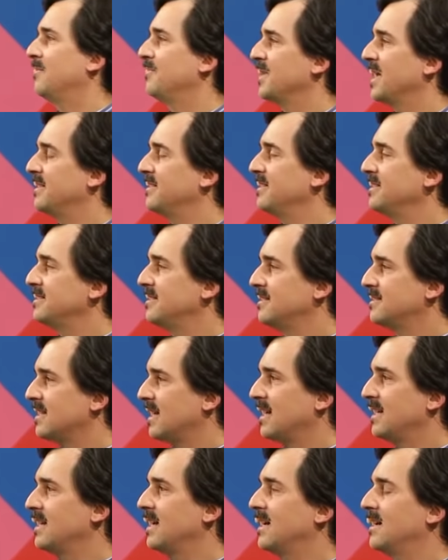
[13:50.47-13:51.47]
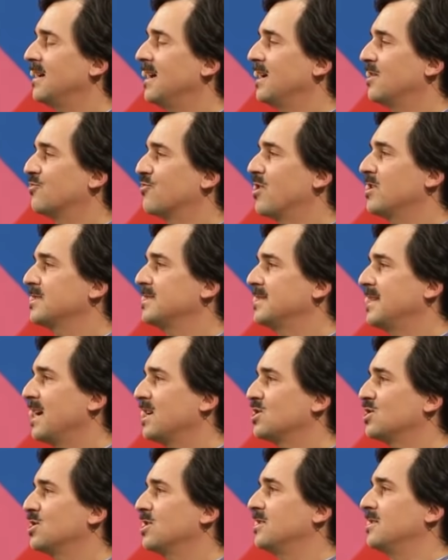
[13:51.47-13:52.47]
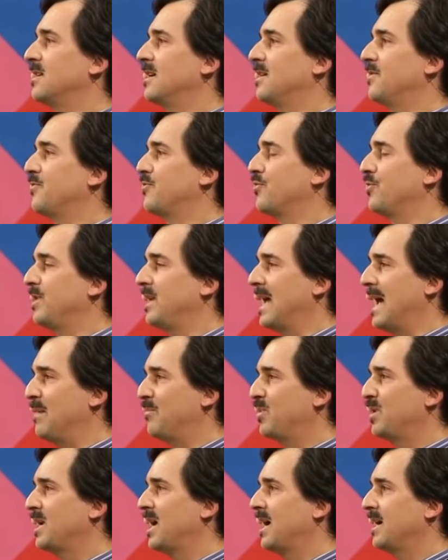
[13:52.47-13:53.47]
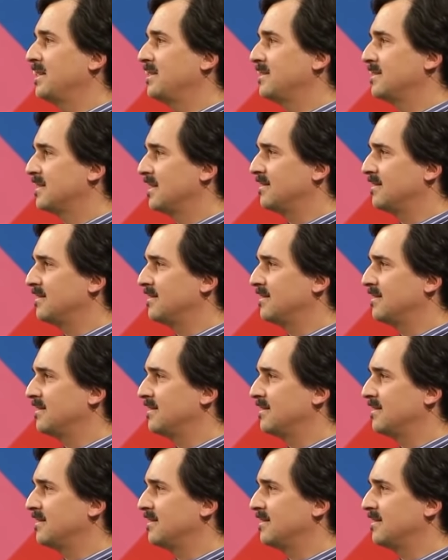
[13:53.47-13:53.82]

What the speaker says: And this is a cross-section through the Apennines,